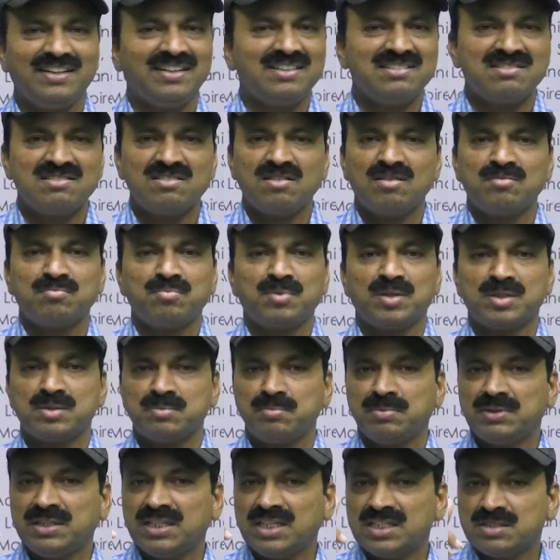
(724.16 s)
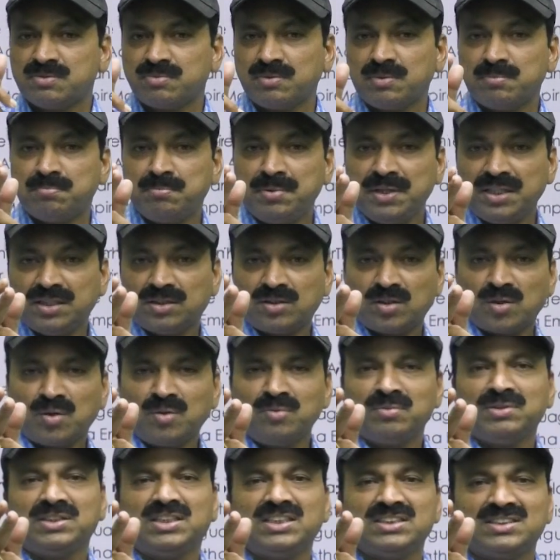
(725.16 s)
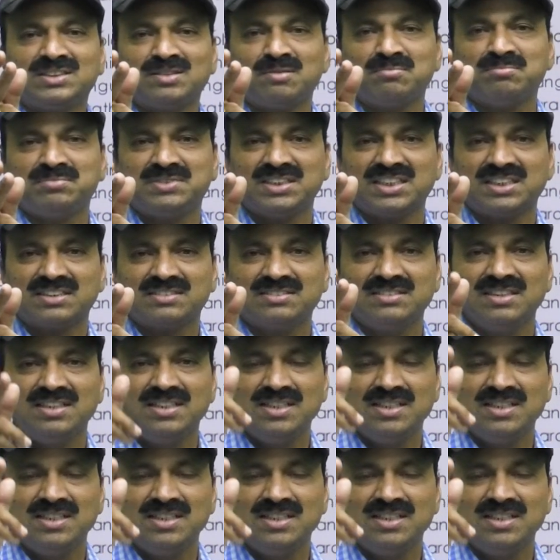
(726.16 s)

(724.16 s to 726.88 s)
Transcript: It is not possible. That's why be thorough with the subject.